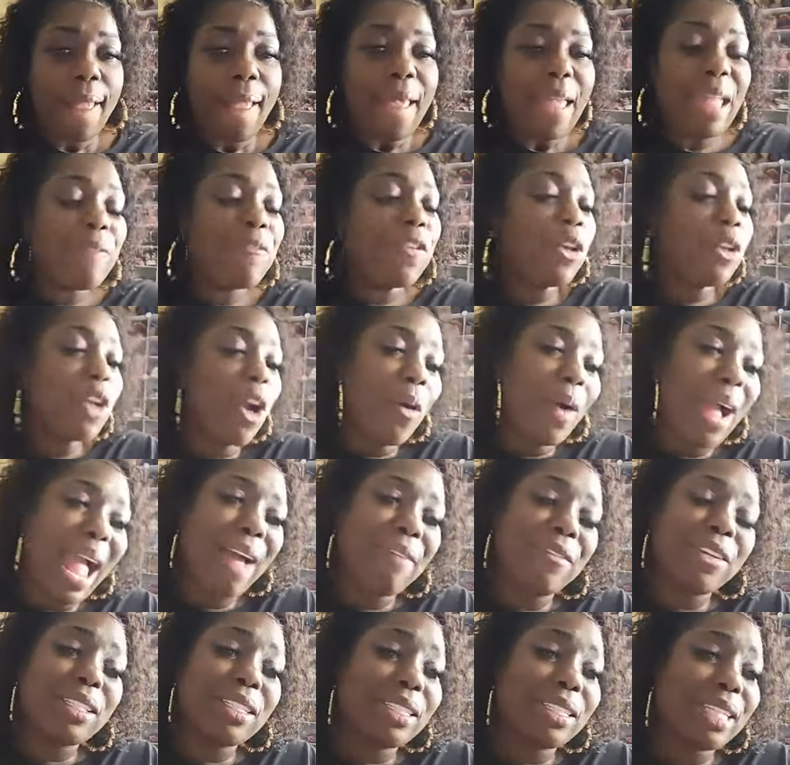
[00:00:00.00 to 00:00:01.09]
If you don't
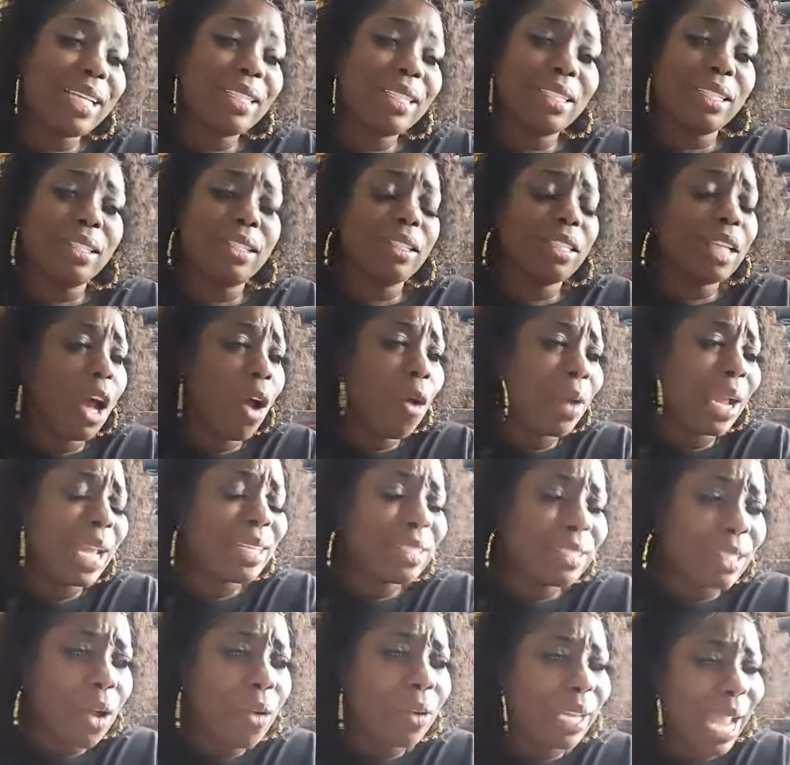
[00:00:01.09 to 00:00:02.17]
have a seed to sow,
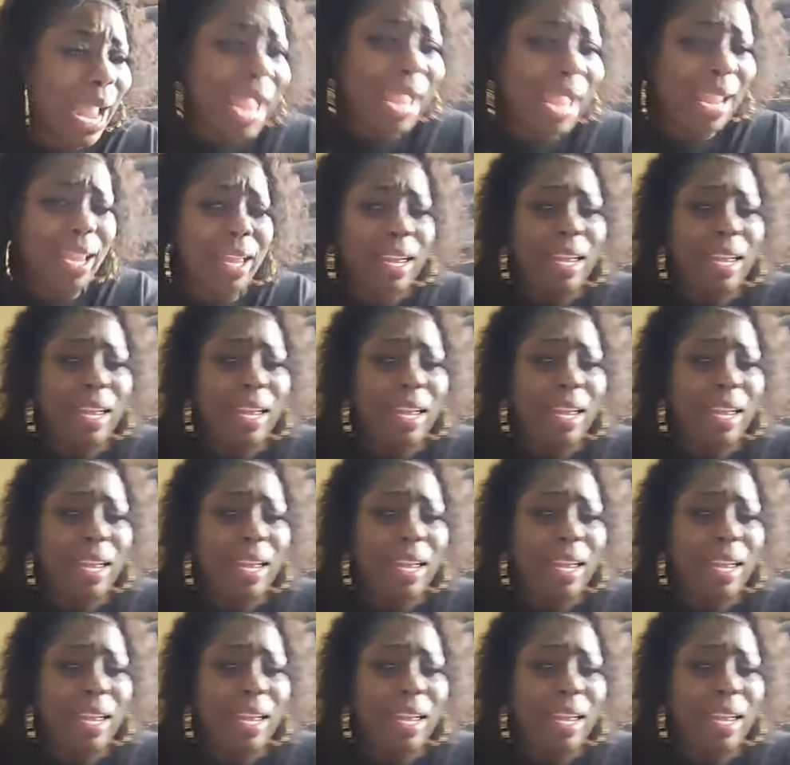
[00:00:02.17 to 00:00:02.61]
it's okay.